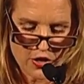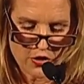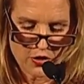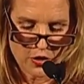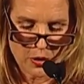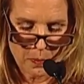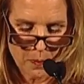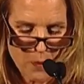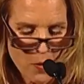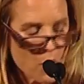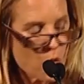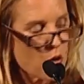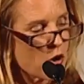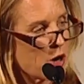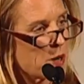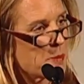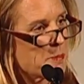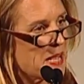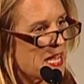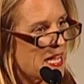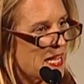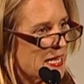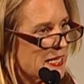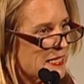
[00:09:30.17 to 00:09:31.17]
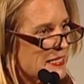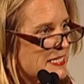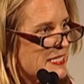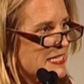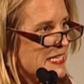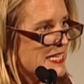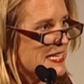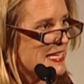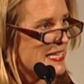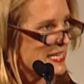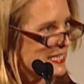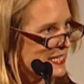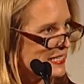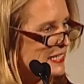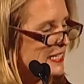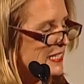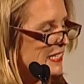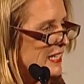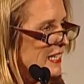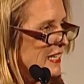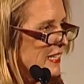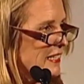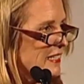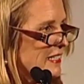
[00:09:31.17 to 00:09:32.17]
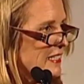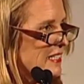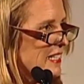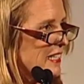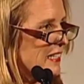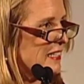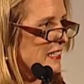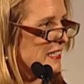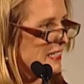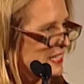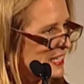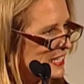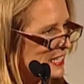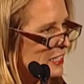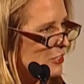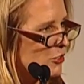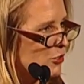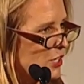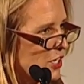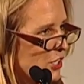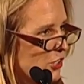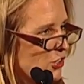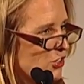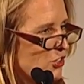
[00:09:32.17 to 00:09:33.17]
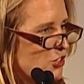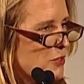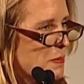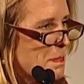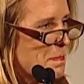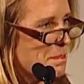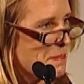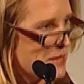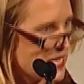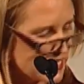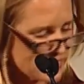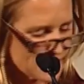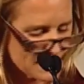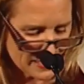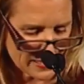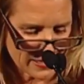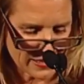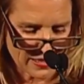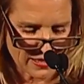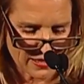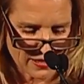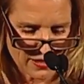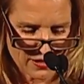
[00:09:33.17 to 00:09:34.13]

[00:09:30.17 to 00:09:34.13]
the poor man's, Indians, Negroes, me,